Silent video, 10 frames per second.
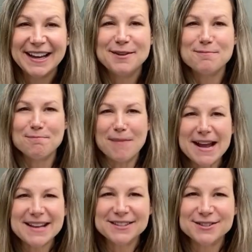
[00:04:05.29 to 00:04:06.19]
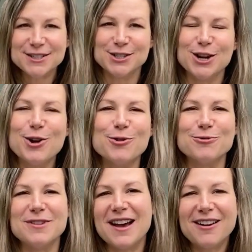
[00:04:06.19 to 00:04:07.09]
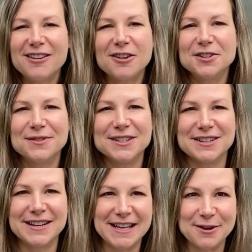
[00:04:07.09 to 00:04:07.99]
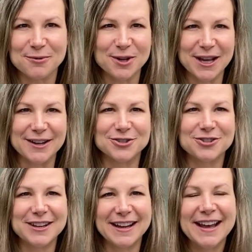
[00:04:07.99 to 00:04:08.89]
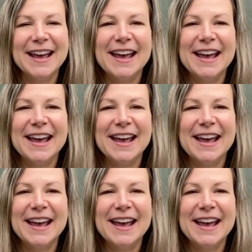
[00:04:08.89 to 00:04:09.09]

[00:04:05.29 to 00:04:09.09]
And my answer is no, not all cultivars are equal, actually.